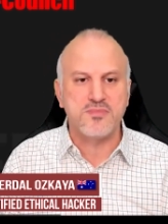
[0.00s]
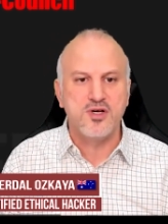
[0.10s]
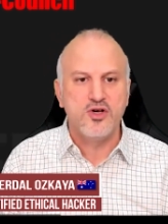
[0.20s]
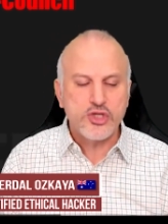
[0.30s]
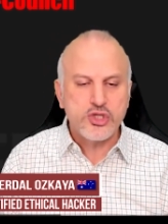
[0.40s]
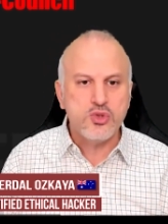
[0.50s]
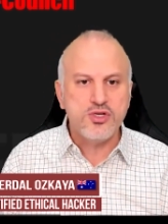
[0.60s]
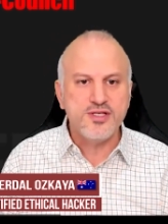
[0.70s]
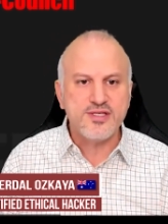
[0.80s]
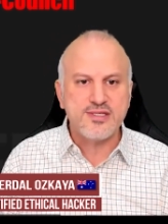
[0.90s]

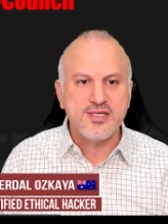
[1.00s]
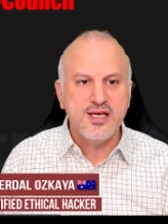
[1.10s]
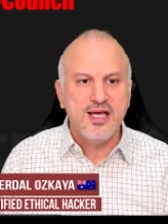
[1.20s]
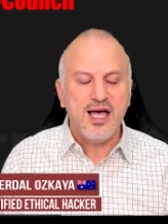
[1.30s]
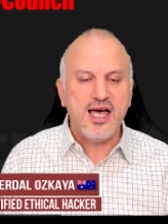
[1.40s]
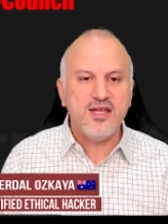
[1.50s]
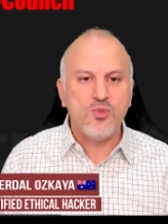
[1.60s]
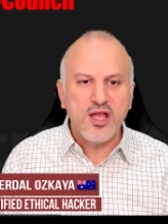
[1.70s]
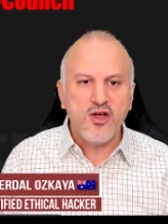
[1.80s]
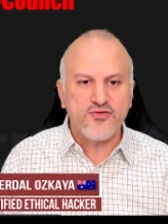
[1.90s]
students, and
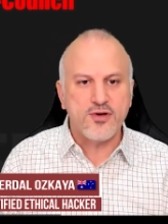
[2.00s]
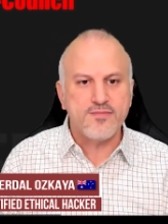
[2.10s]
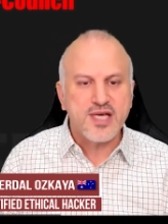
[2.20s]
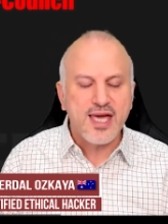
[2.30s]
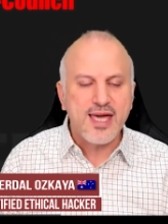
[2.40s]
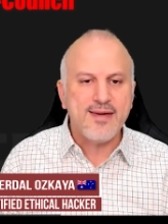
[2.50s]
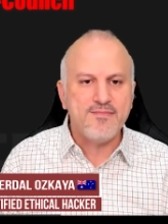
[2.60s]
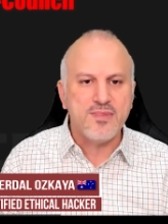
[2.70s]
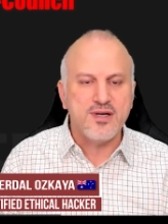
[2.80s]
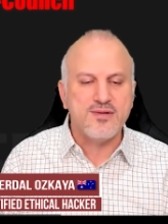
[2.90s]
one of them came
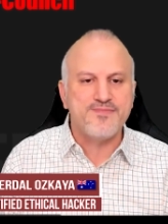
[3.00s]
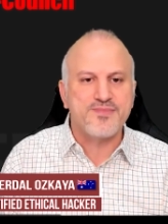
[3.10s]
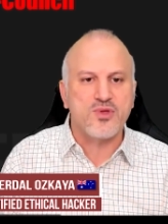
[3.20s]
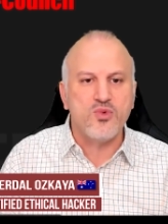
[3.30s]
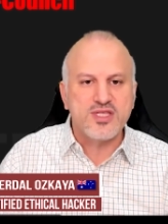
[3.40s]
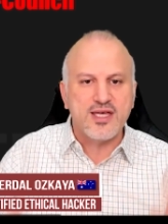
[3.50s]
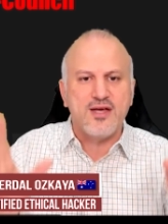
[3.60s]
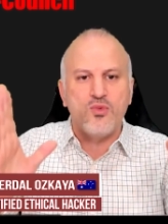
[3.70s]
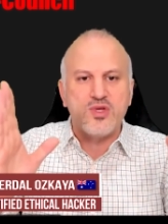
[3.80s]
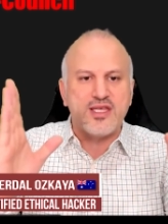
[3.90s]
with
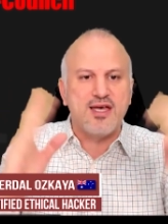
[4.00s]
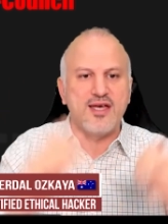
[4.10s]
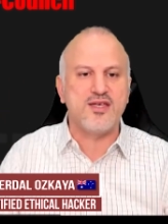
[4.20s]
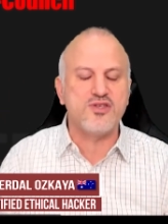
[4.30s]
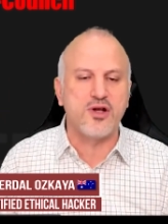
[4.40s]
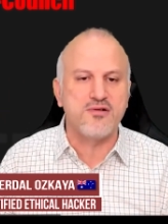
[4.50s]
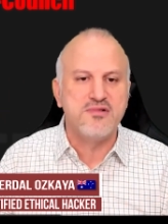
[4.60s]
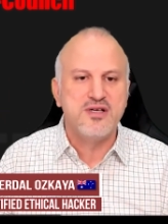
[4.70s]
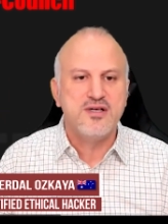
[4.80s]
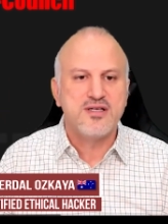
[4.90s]
a with a you know
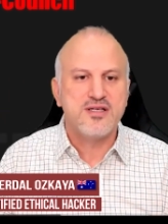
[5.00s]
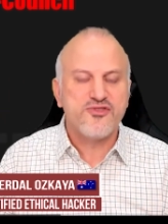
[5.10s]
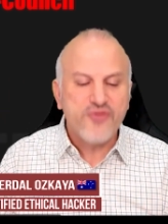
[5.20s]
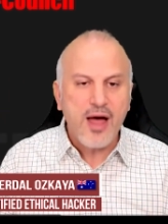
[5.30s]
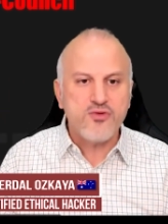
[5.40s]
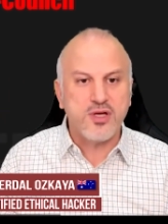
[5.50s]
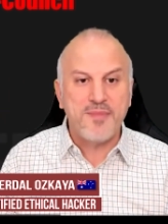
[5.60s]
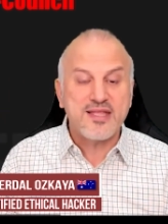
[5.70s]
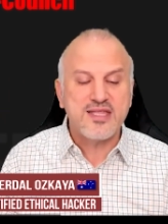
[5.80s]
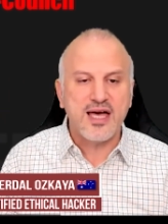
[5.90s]
router
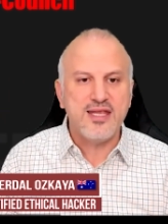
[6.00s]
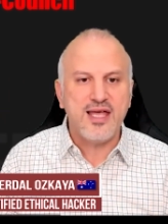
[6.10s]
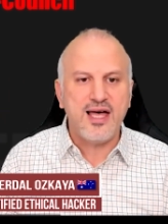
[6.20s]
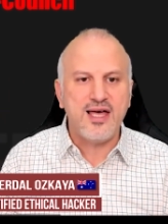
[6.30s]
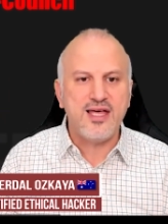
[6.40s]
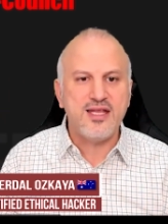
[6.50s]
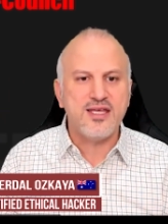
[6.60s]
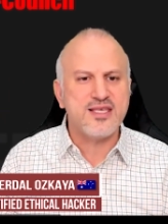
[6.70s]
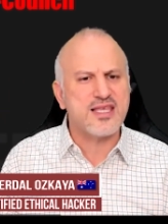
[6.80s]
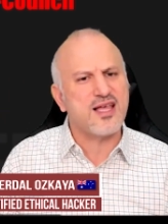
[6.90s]
back then, and he
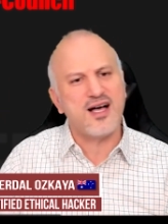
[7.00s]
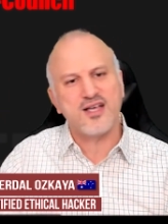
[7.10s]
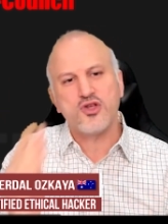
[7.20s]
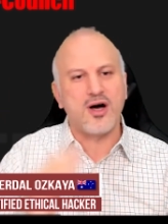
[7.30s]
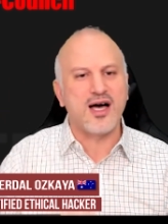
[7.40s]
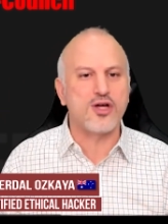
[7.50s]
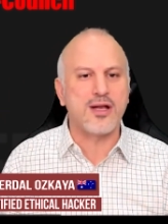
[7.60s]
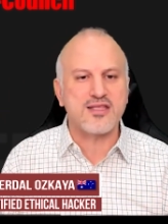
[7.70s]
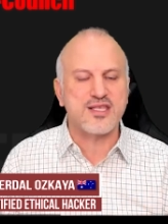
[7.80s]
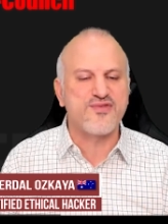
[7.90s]
said, ah, you know, I don't
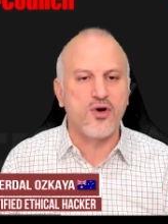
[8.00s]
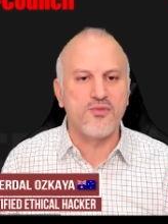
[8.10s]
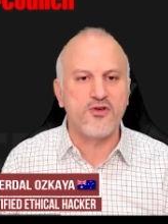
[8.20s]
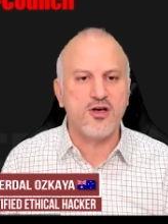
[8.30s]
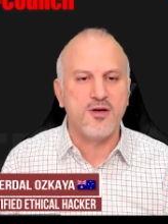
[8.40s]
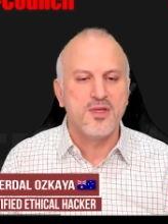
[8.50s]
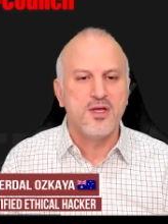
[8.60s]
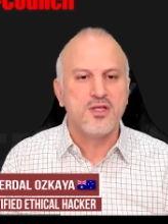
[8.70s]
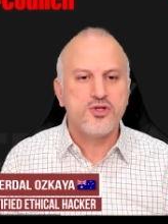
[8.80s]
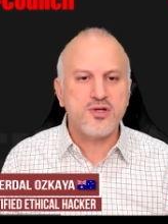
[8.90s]
like this firmware.
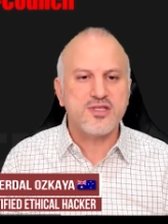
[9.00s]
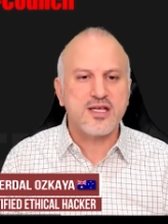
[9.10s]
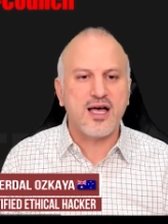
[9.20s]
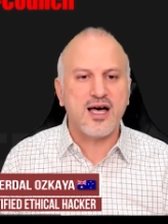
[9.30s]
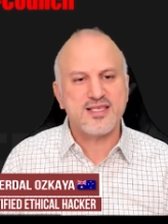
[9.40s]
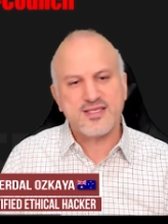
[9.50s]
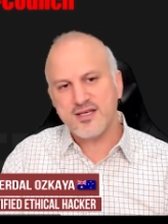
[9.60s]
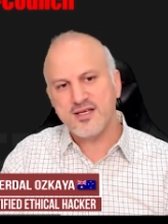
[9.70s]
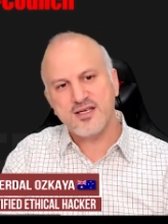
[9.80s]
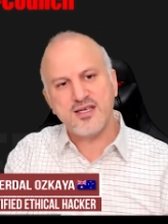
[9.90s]
During the class
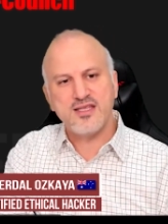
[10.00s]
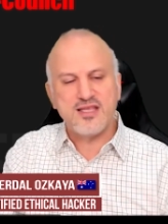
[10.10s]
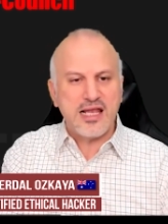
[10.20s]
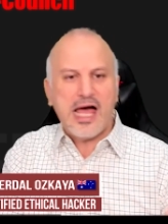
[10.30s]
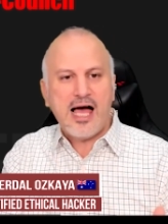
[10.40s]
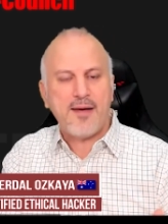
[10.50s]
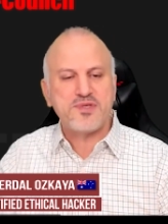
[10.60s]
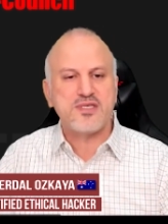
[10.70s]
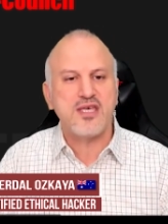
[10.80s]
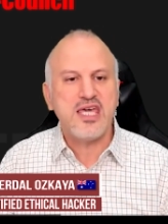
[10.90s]
in the
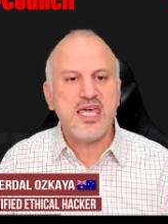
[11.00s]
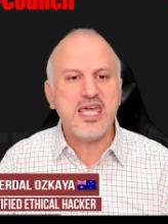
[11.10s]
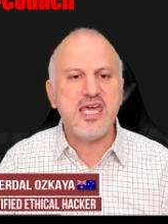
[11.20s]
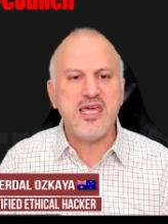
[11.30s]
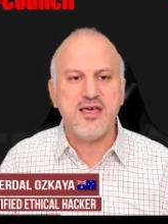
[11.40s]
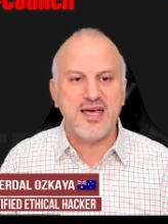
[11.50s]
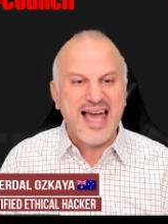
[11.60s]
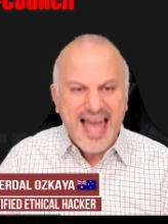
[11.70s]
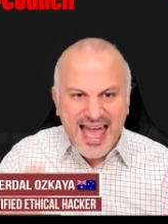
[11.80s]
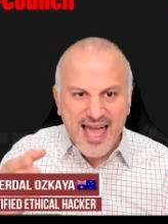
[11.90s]
labs, he
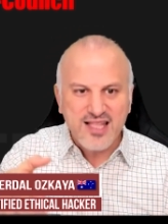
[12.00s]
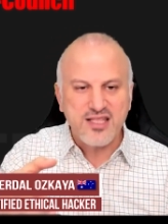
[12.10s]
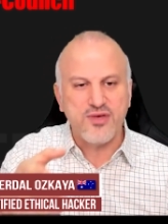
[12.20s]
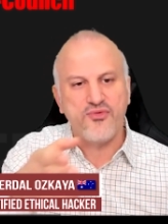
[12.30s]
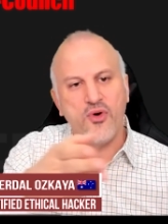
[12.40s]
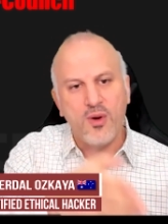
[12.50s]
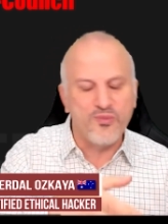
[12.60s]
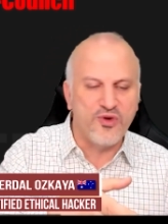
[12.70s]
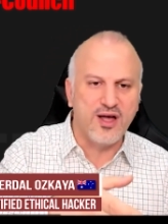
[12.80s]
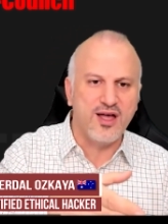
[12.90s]
hacked the
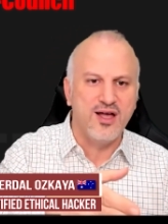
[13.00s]
firmware